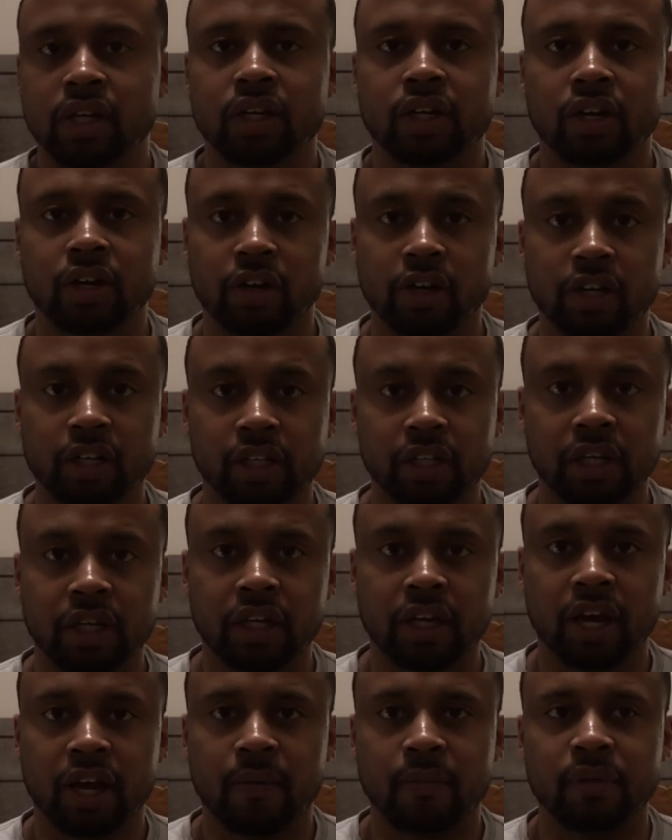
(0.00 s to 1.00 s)

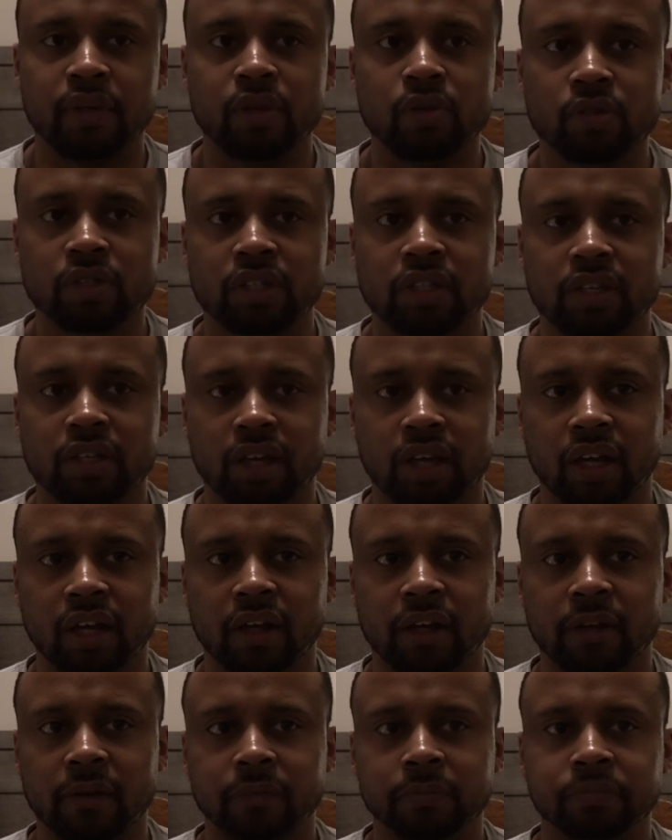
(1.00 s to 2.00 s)
Currently, I'm using,
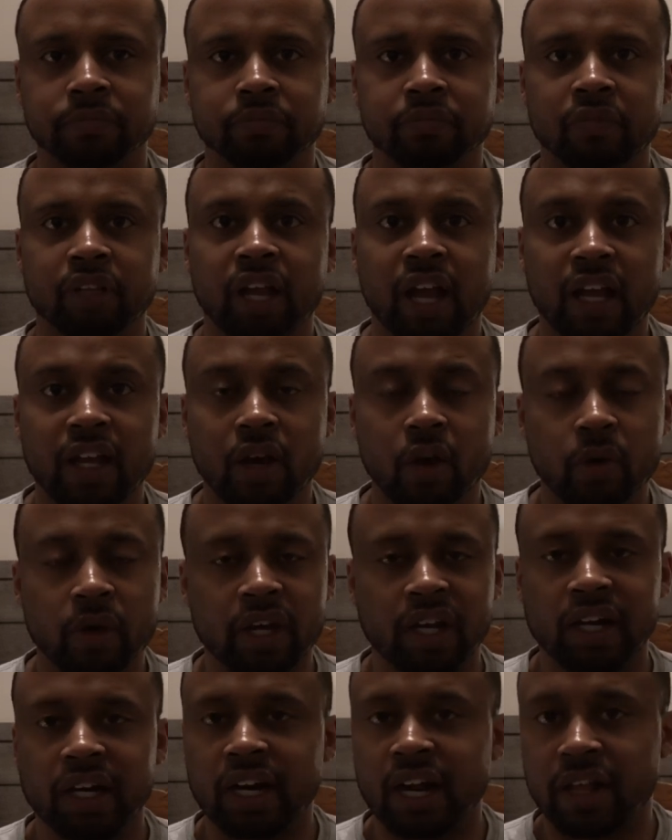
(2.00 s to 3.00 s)
I go
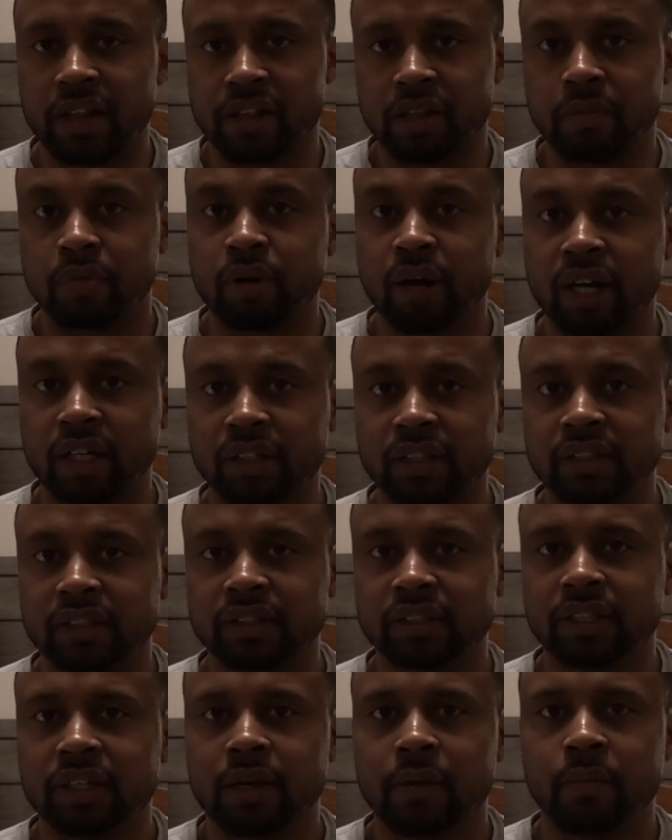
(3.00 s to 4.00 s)
in and out of the
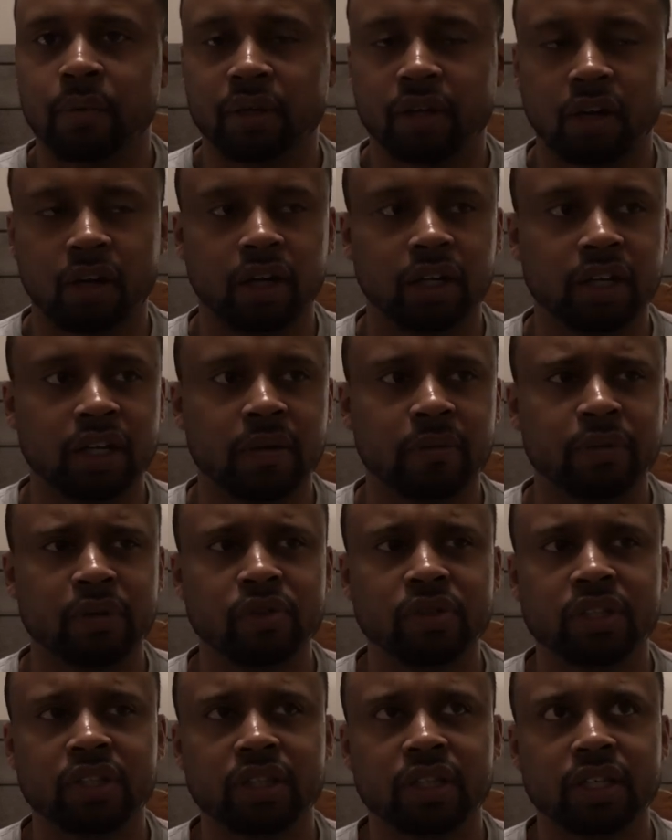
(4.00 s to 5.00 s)
practice, but currently I'm
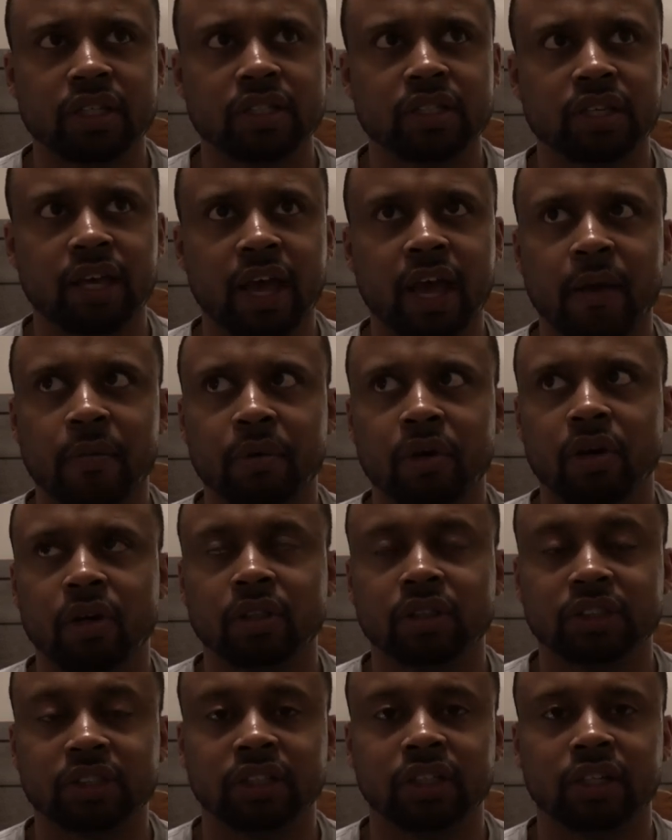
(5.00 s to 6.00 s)
using this app called